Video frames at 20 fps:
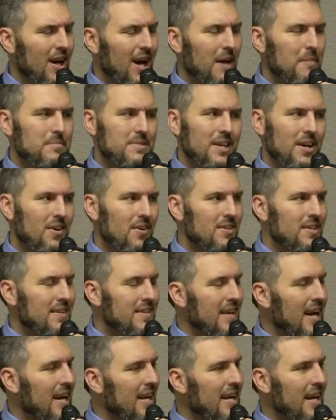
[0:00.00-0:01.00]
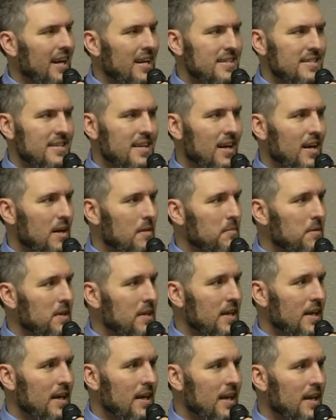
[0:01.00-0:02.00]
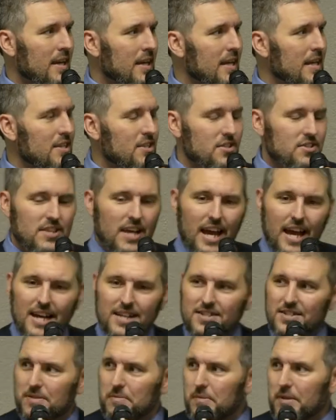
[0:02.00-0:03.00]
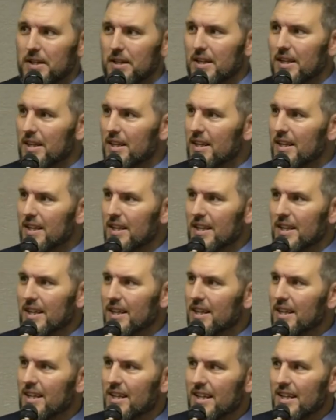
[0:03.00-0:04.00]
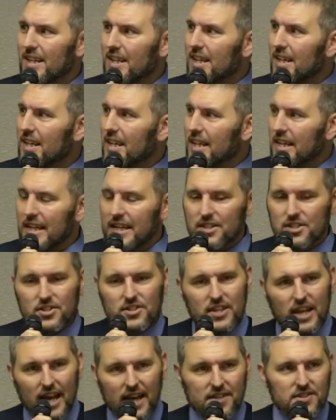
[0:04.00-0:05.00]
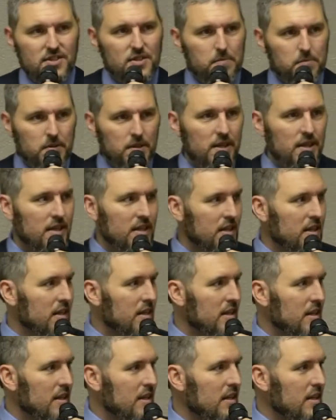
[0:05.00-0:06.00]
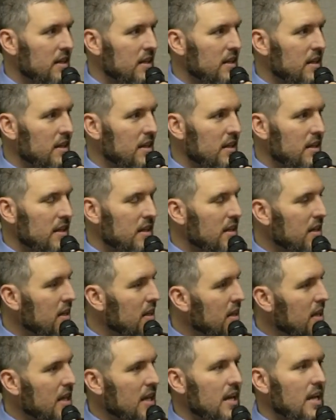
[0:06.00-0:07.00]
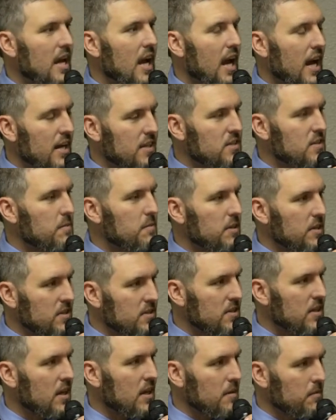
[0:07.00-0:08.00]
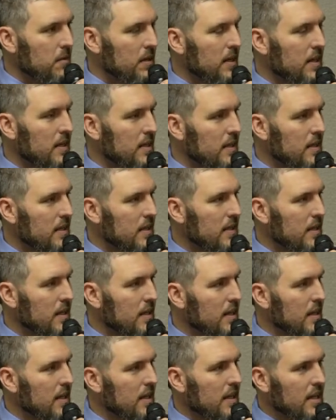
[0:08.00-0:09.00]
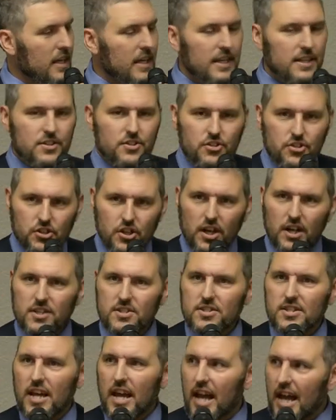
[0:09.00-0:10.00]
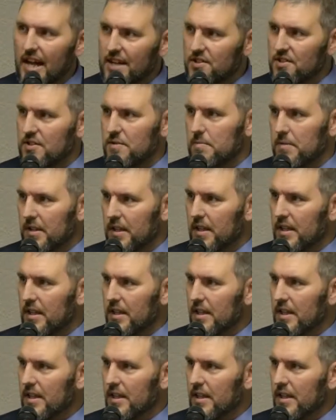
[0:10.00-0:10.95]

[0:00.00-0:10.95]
I'm telling you, that guy's got to be gay. He just has to be. He just has to be. He has to be a sodomite. He just has to be.